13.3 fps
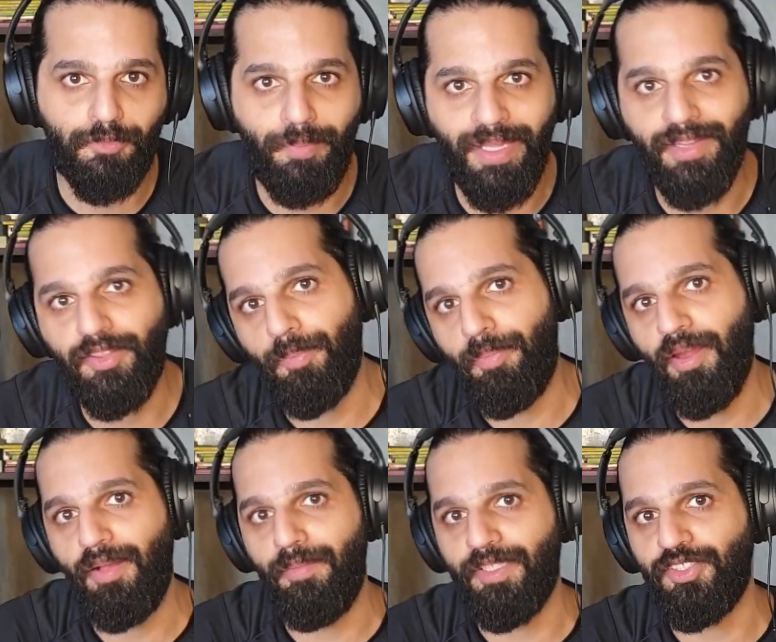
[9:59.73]
build the
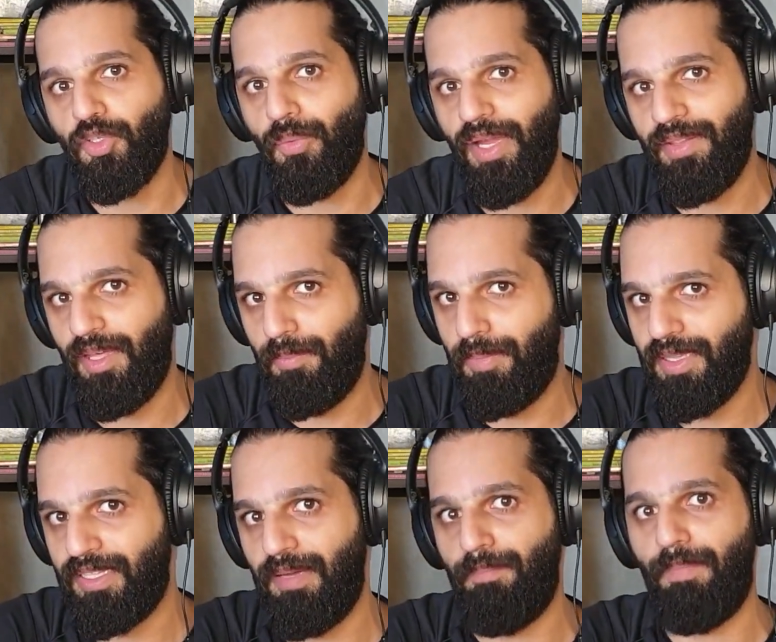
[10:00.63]
pyramids the way they
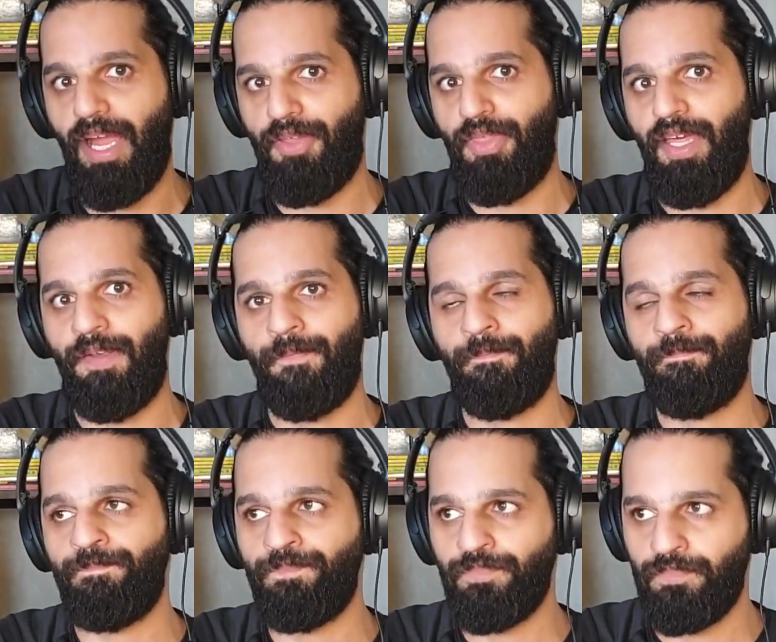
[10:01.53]
built them back then.
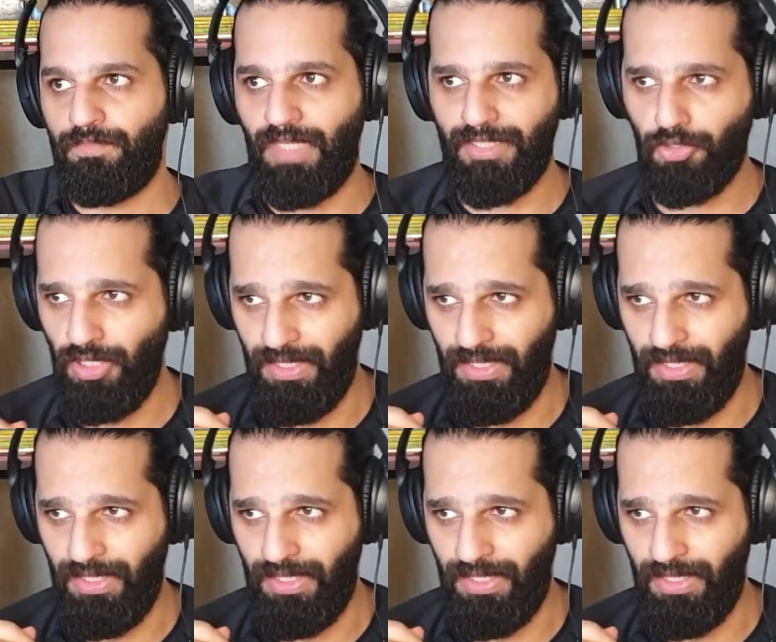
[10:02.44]
Not